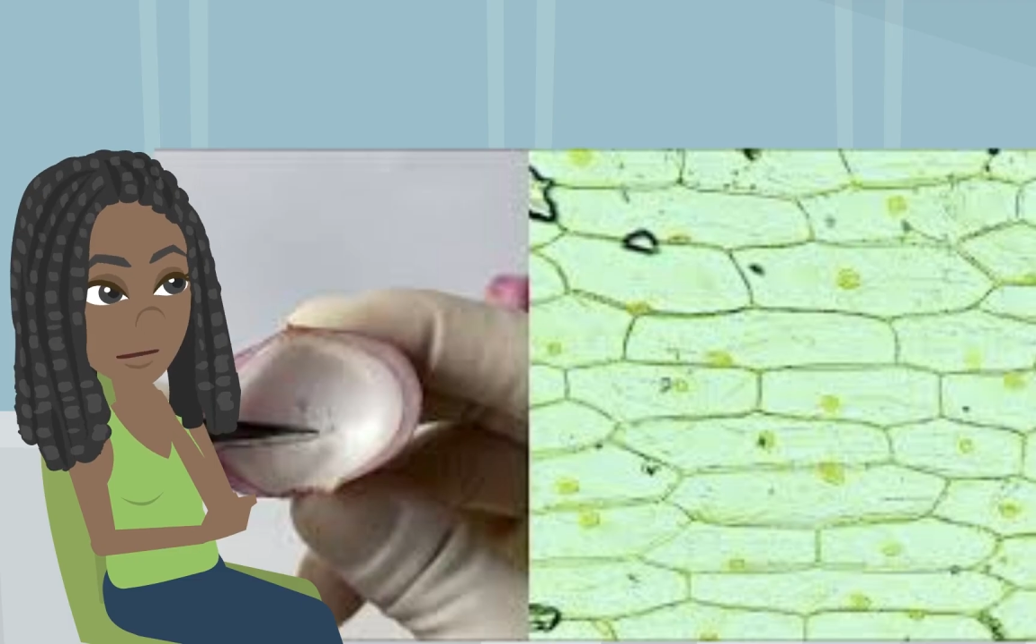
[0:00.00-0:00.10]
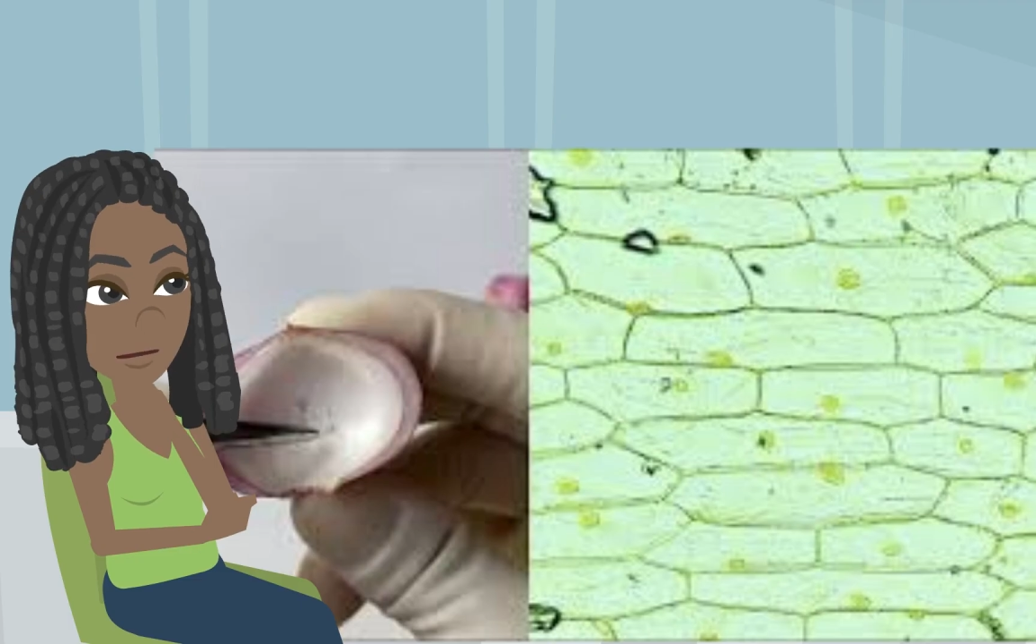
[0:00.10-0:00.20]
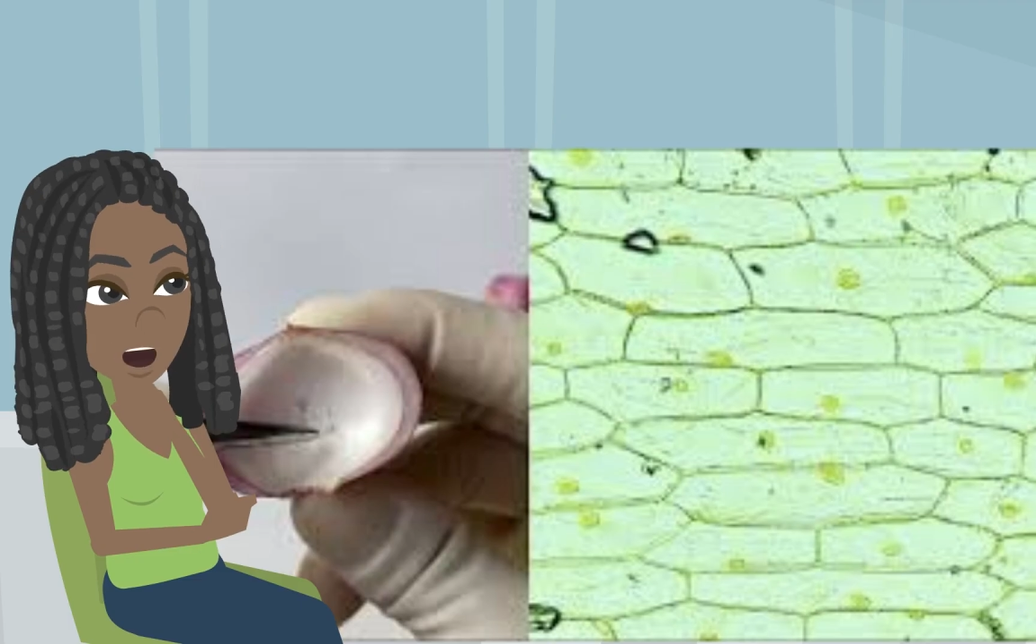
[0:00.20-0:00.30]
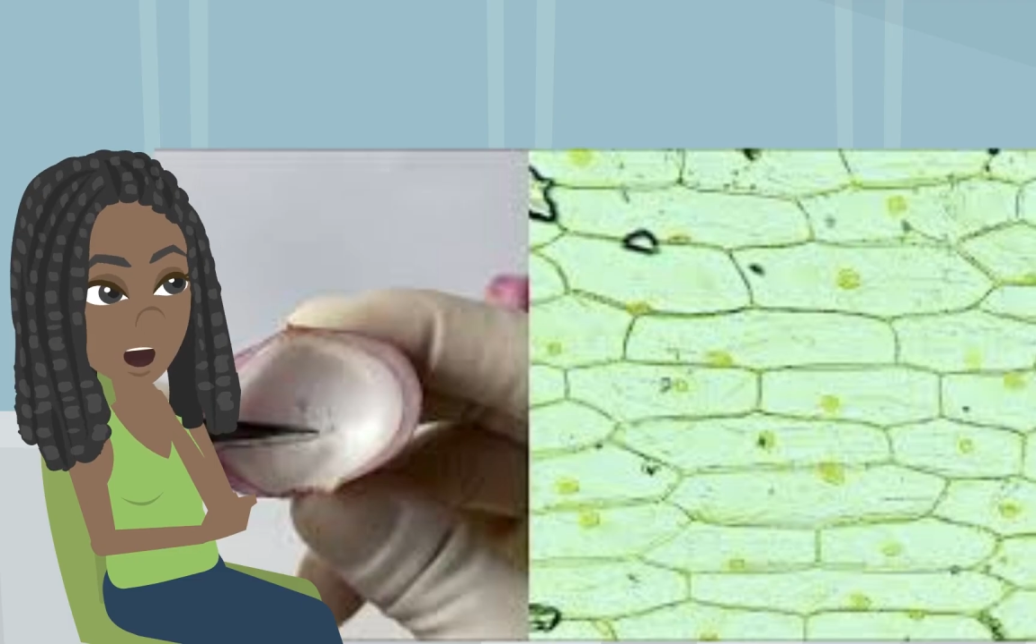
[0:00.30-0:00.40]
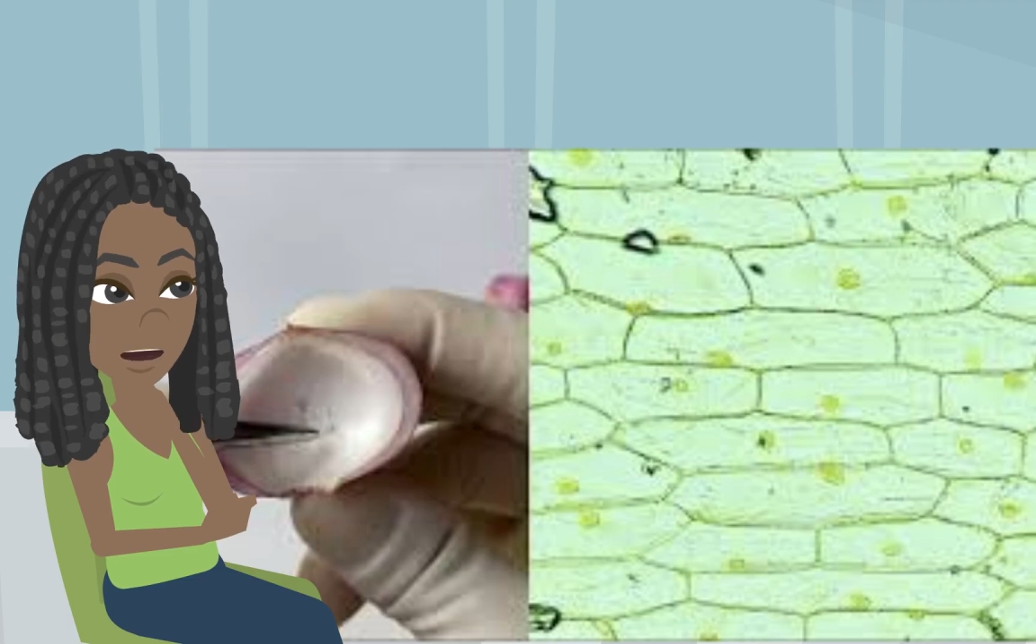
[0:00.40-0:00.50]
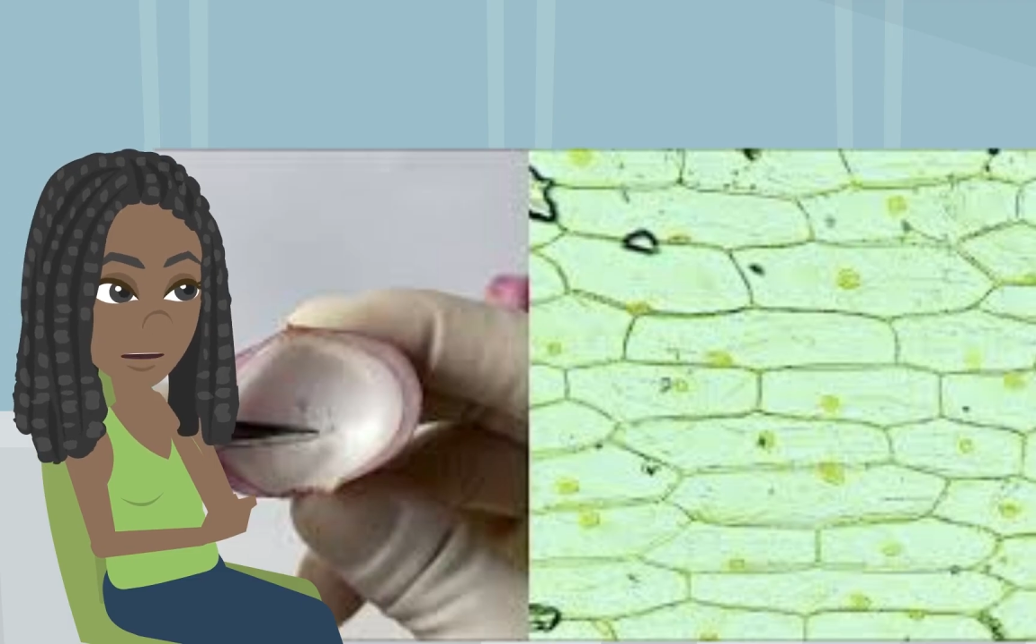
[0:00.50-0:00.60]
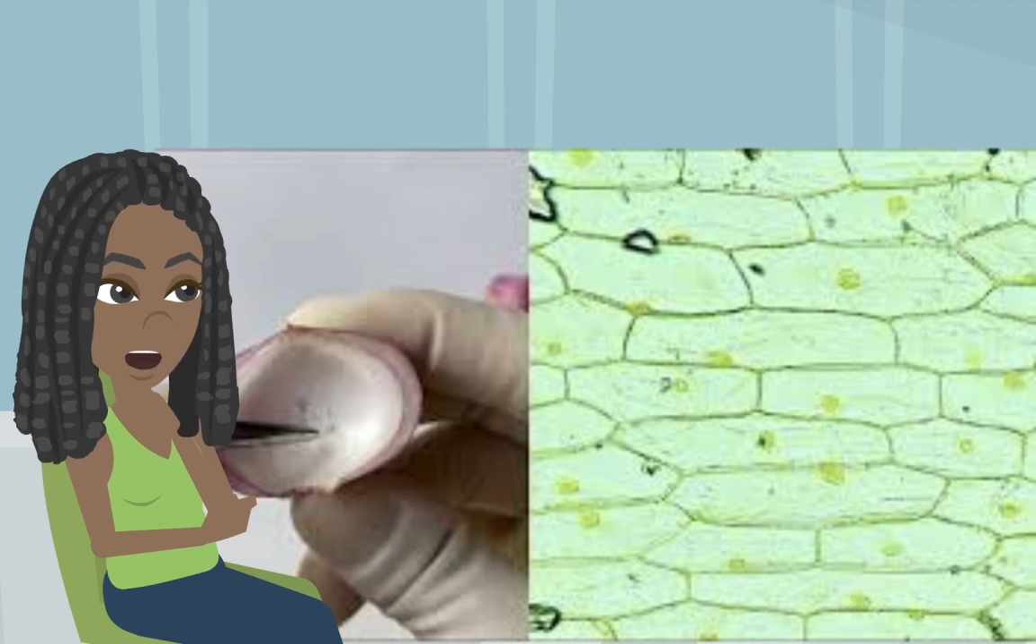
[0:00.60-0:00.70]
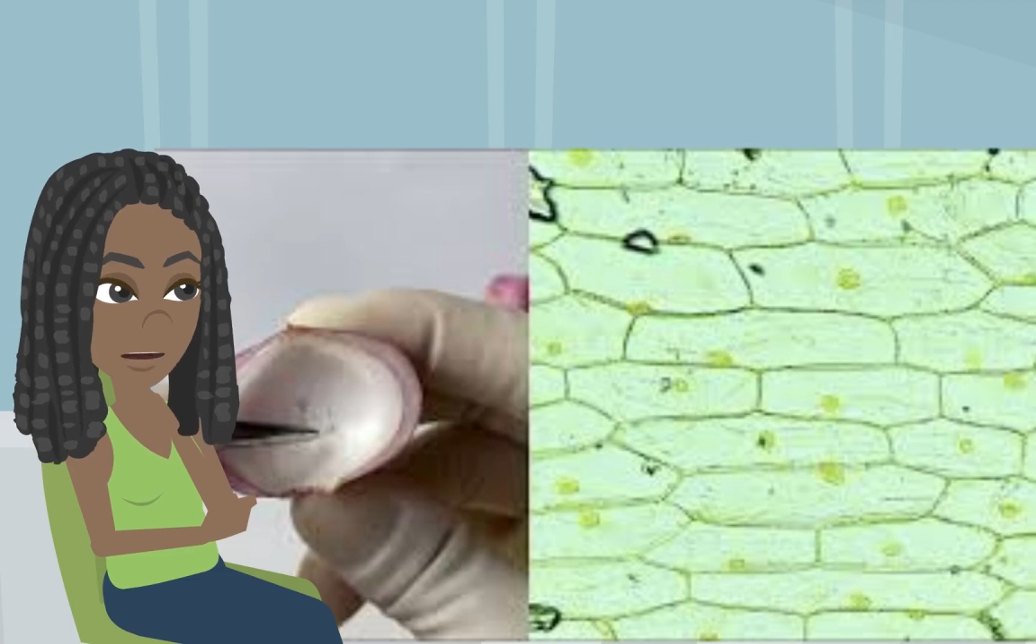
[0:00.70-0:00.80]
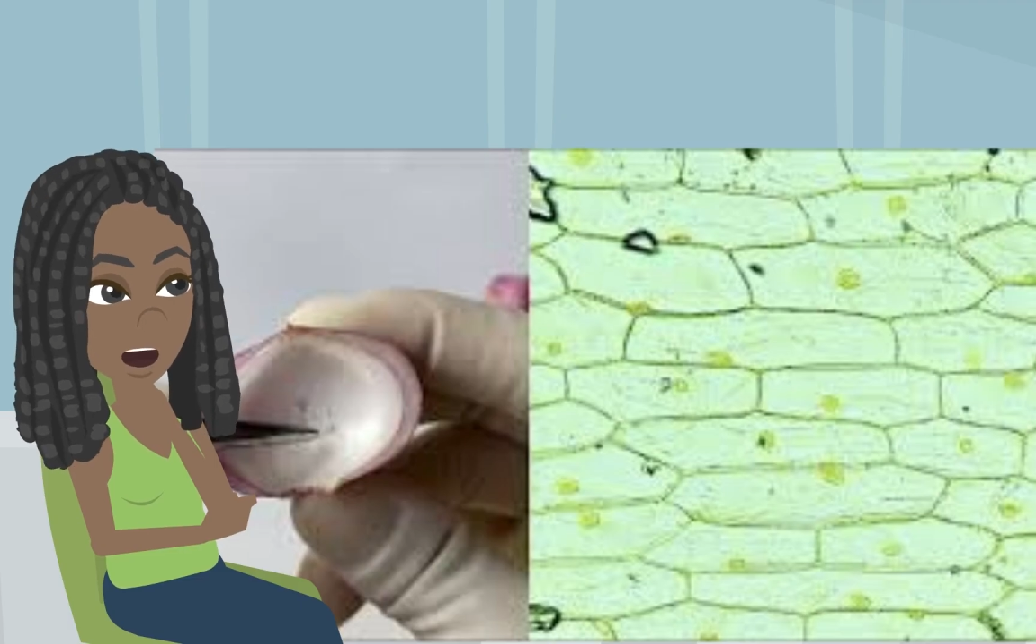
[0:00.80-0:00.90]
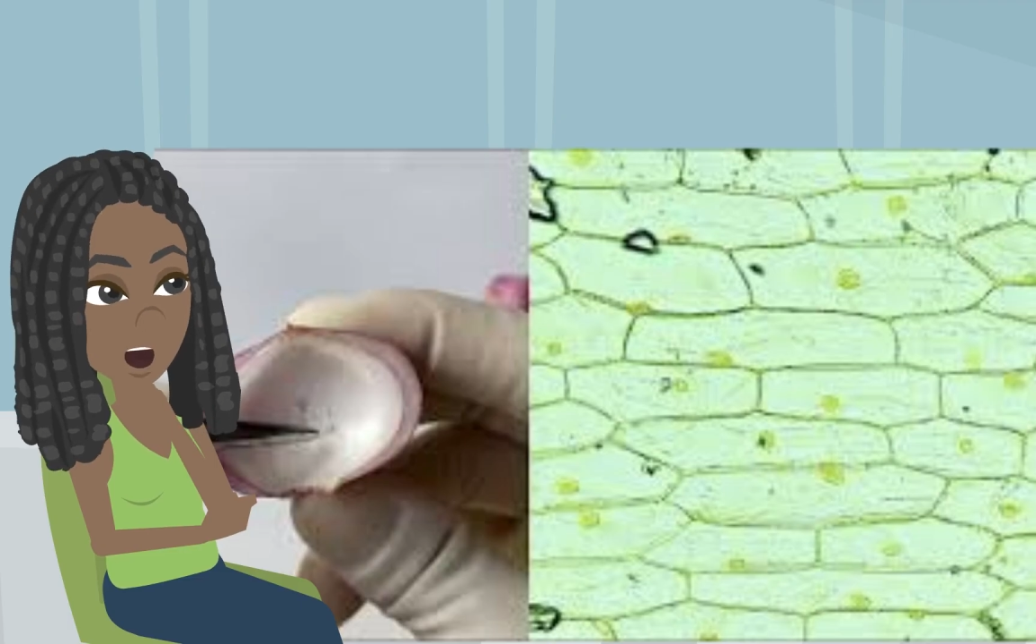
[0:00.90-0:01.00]
slide
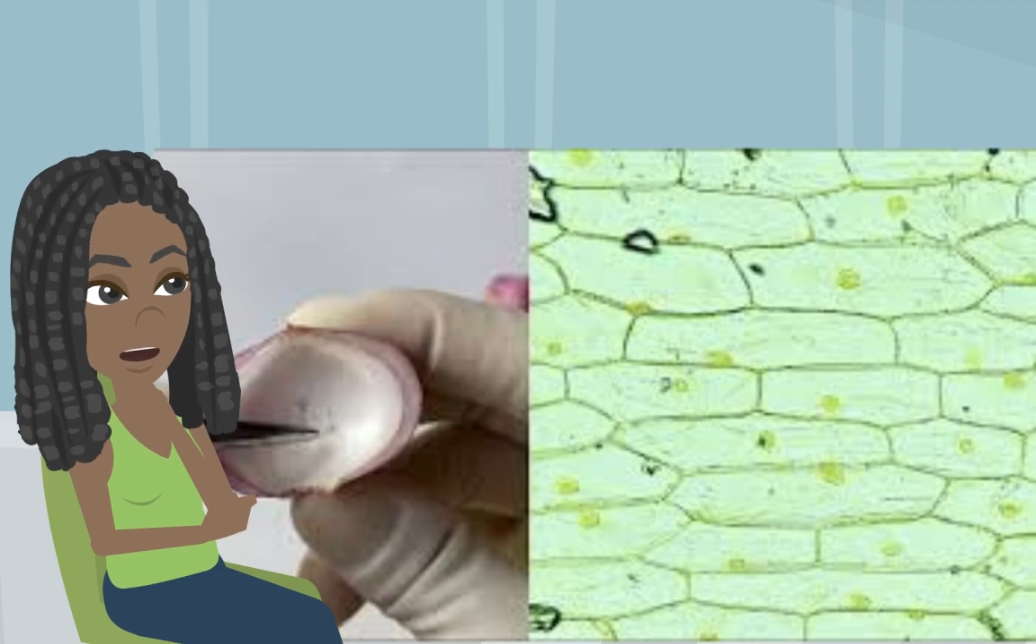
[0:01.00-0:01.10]
using an